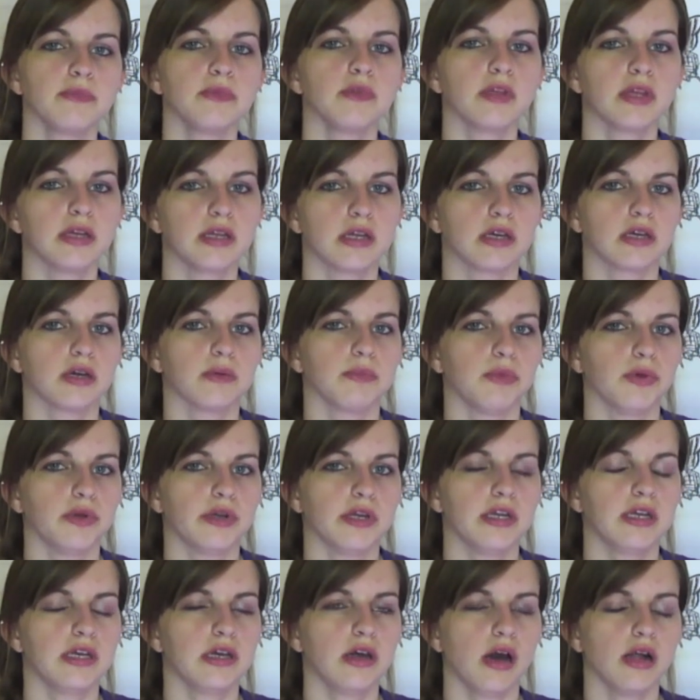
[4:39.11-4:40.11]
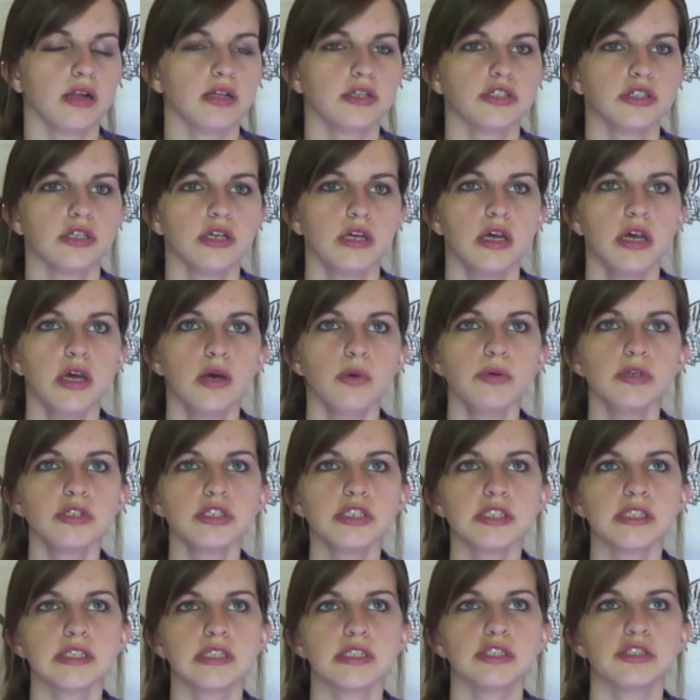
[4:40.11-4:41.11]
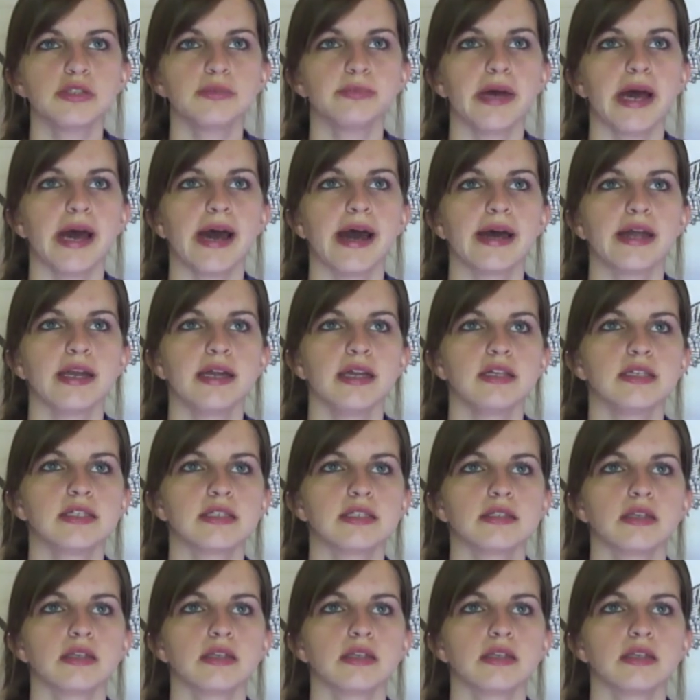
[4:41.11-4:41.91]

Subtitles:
in a community college, which isn't too bad.